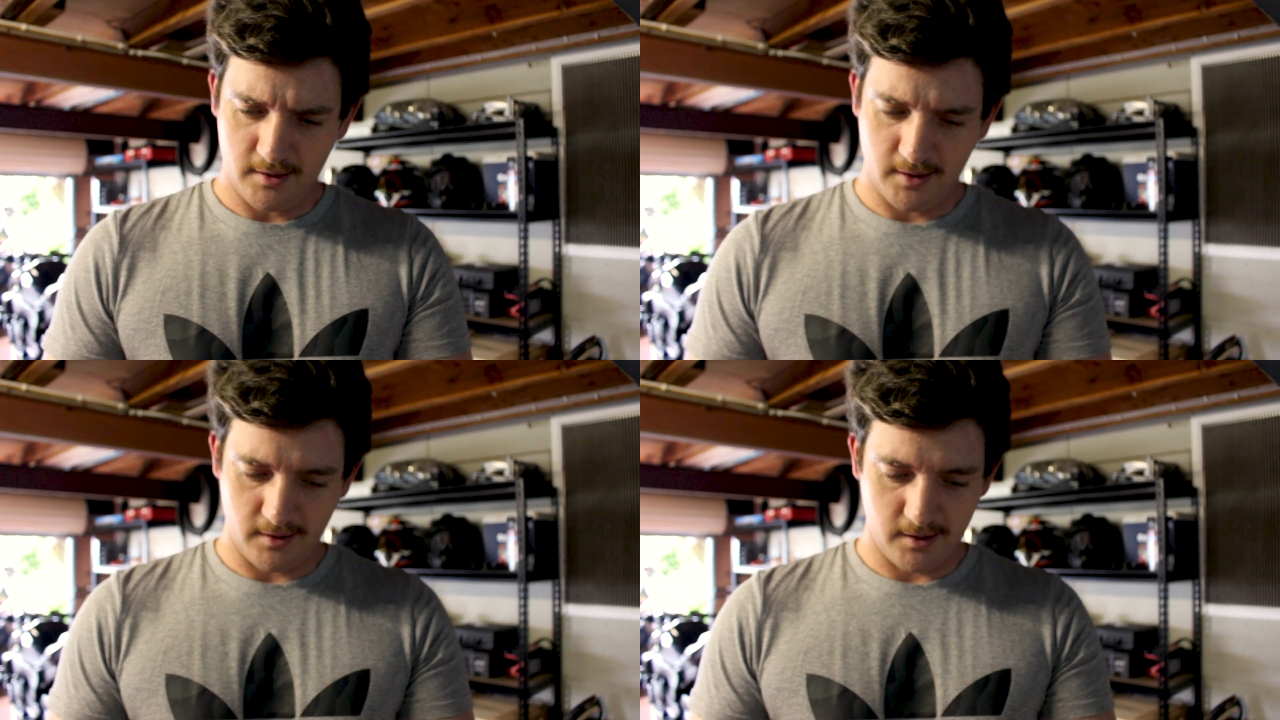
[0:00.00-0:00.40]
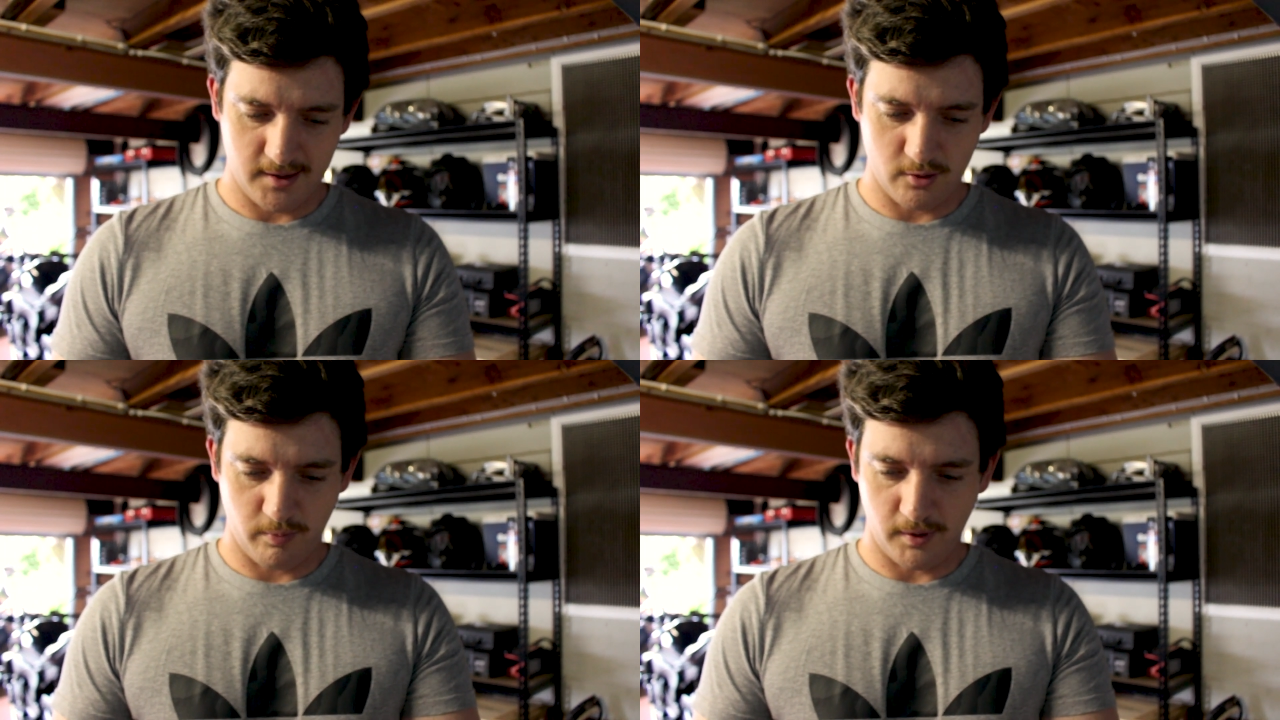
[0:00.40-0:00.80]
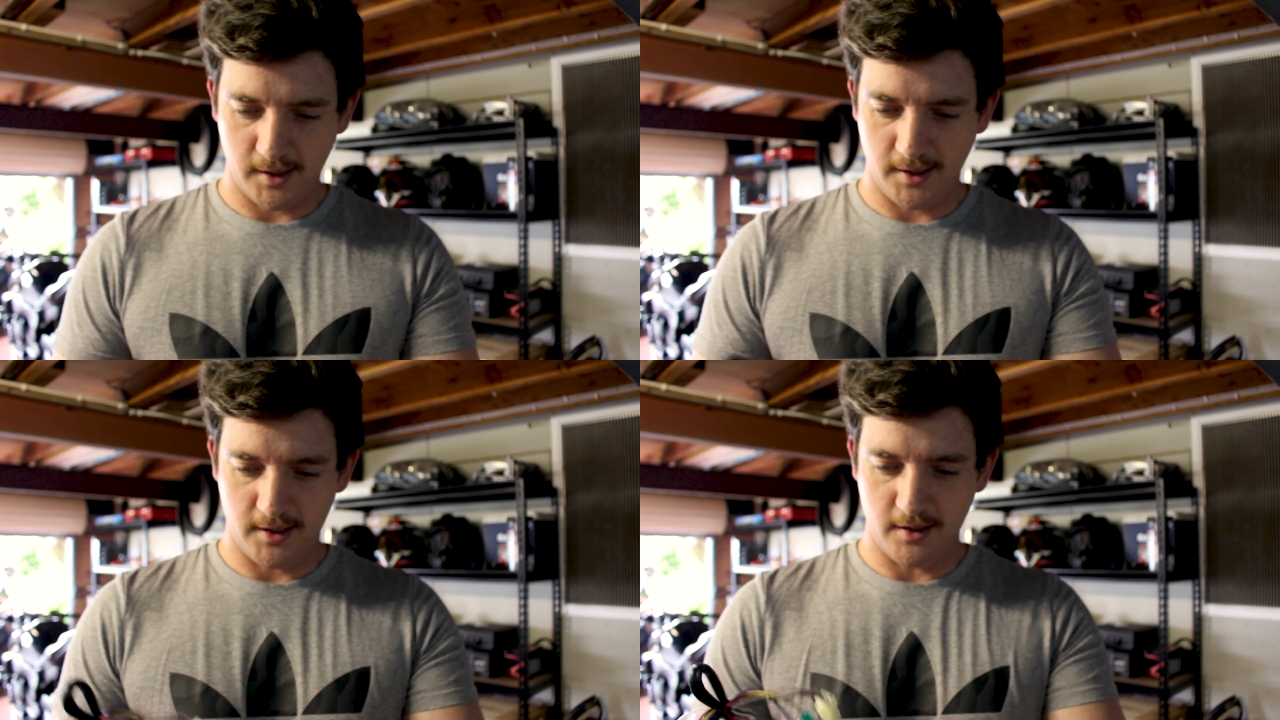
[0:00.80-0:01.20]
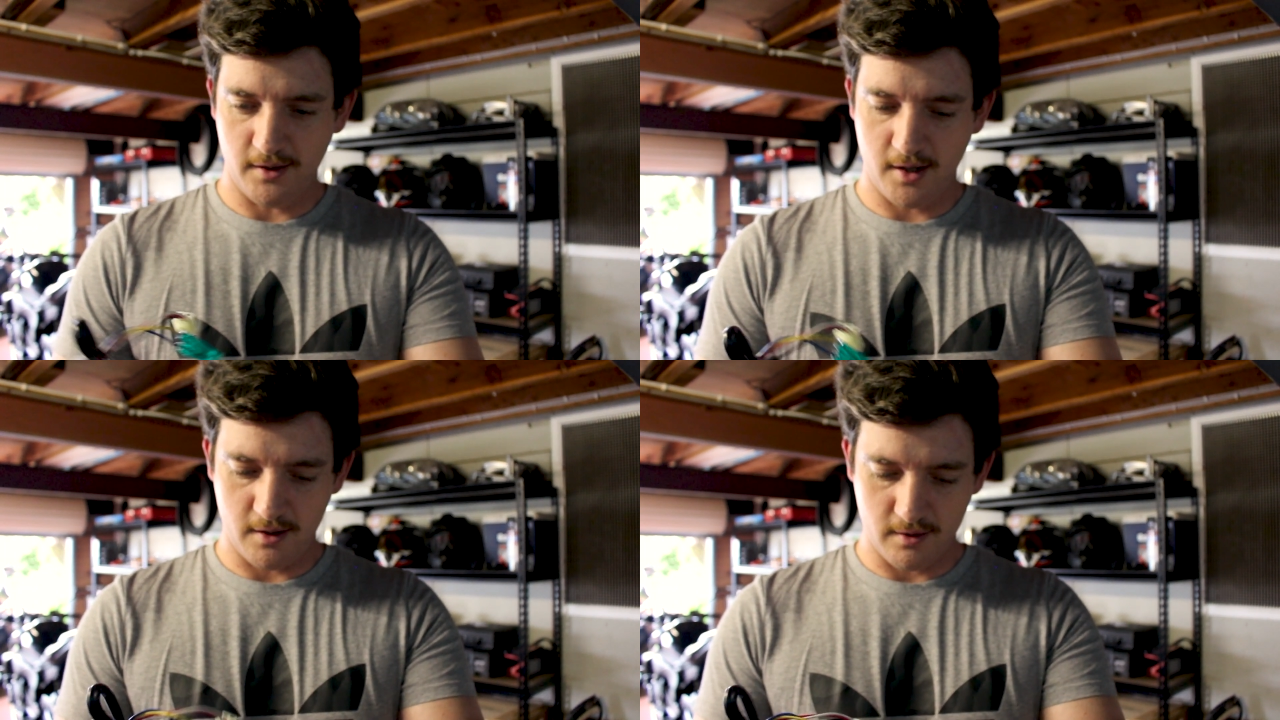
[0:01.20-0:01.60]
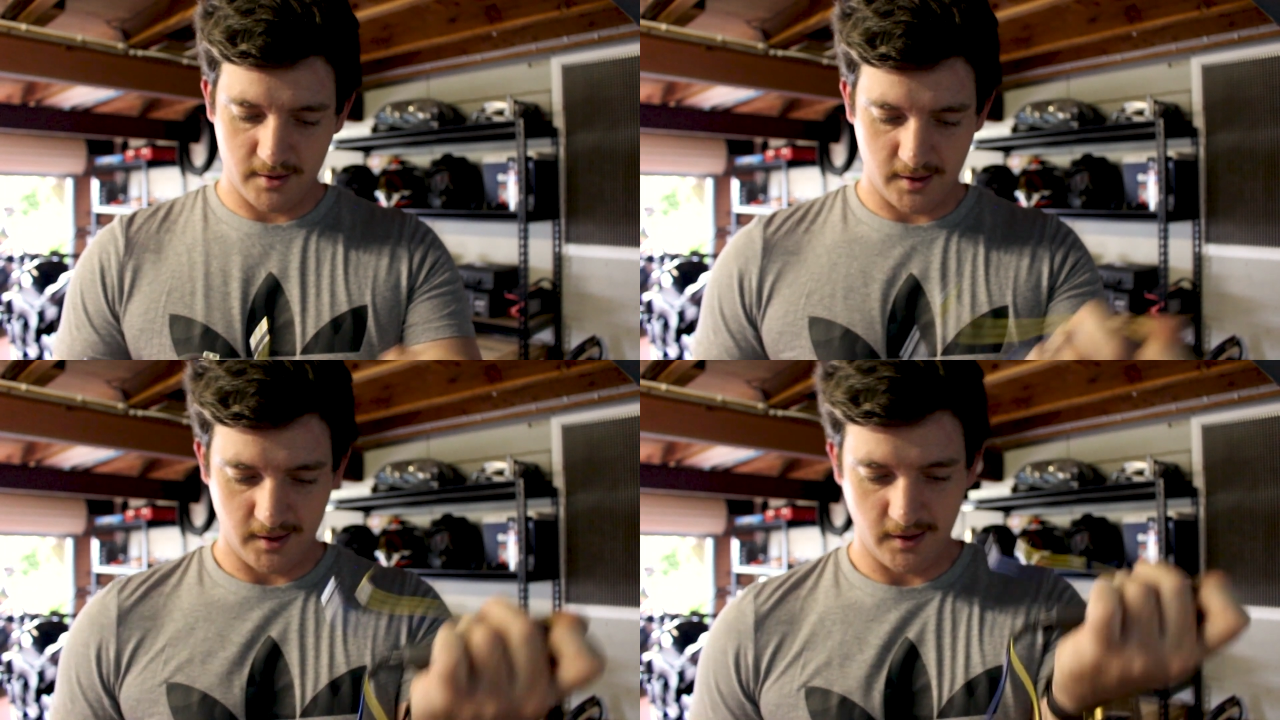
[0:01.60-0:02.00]
think this will plug into
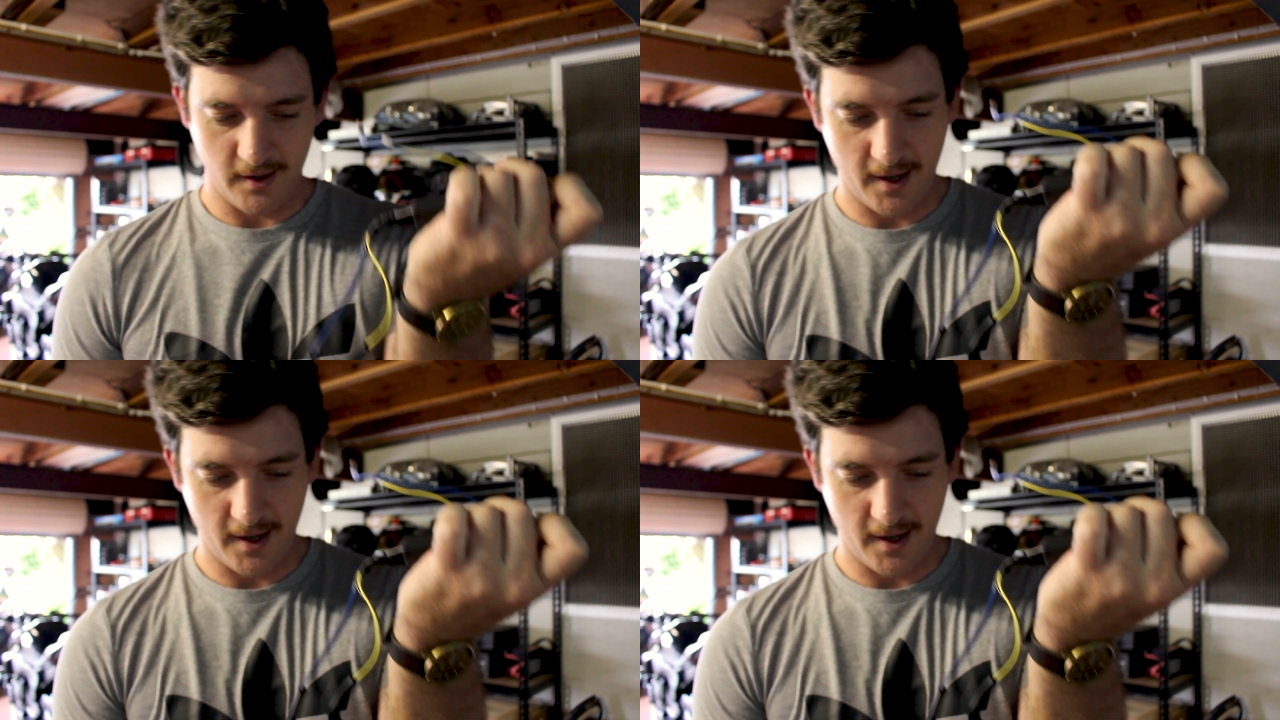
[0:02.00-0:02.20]
those and then